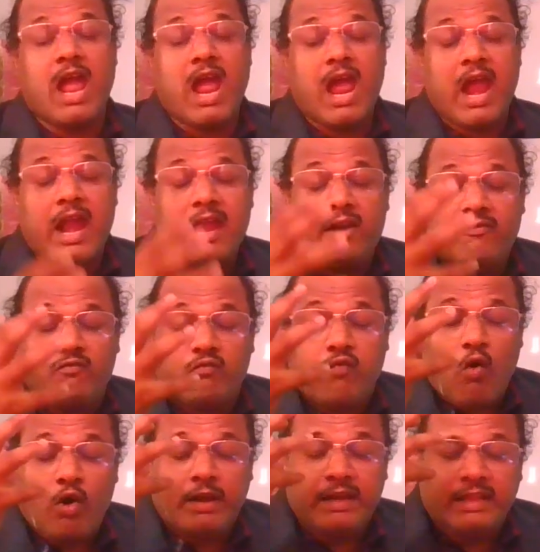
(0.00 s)
and
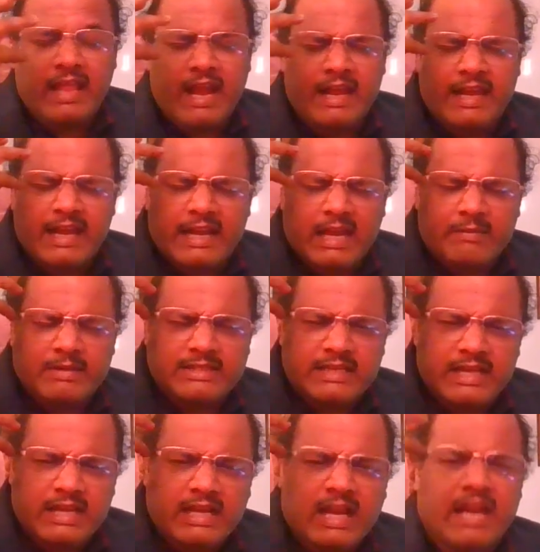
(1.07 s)
what that data
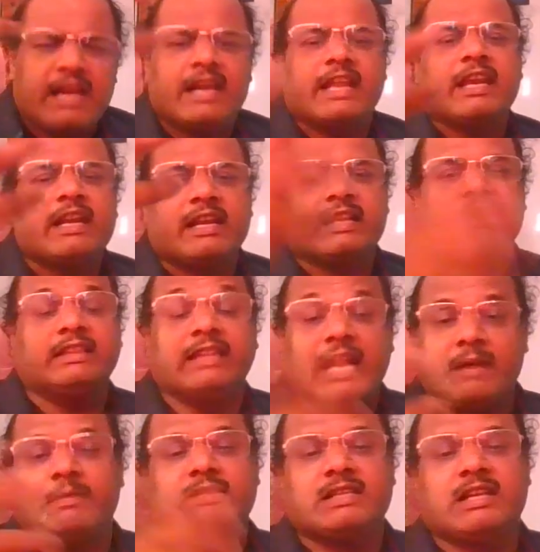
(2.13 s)
basically contain,
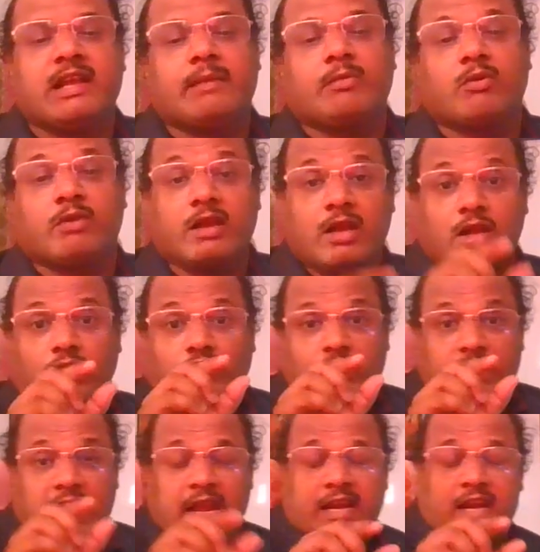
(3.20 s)
that basically I'm talking. So
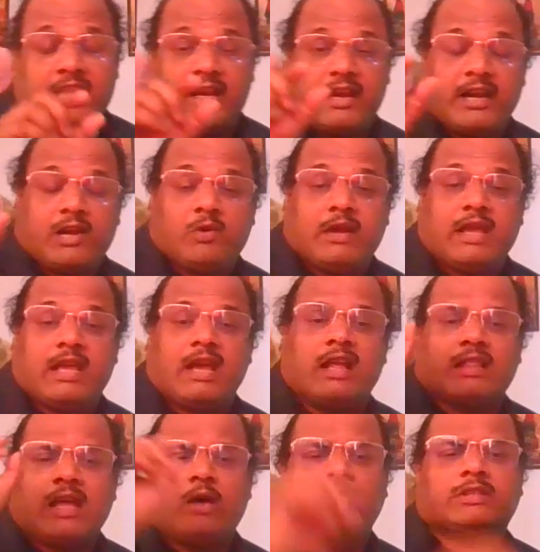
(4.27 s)
900 to
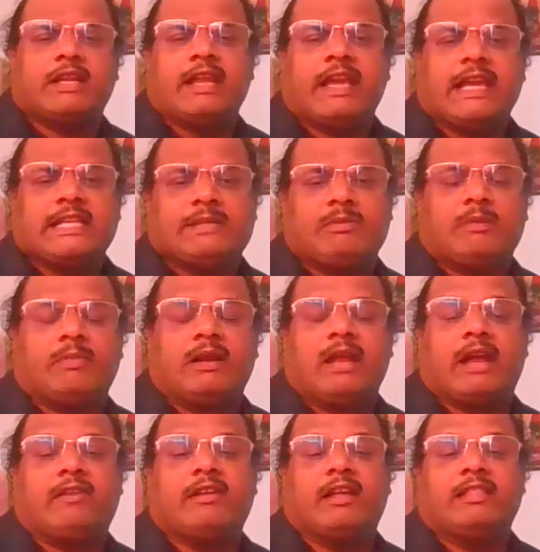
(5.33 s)
1000 age people
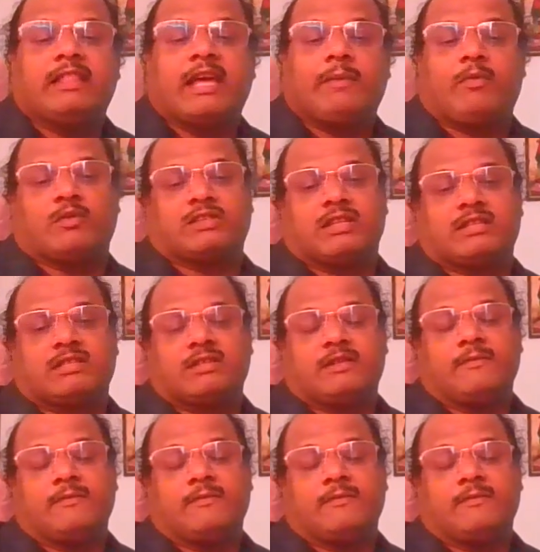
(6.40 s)
have done their process.